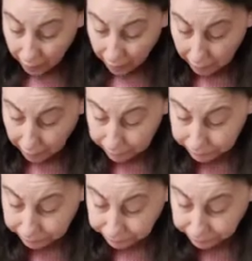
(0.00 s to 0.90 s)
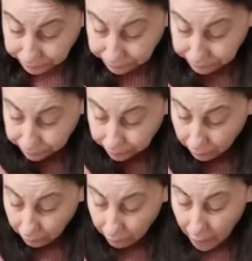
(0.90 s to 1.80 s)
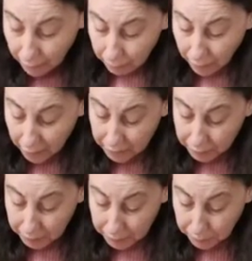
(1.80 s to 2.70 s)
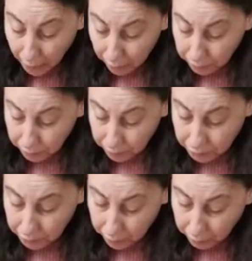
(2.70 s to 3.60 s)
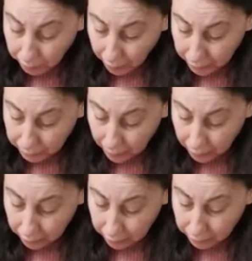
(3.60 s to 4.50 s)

Um, and mind speaks parables to a blind man.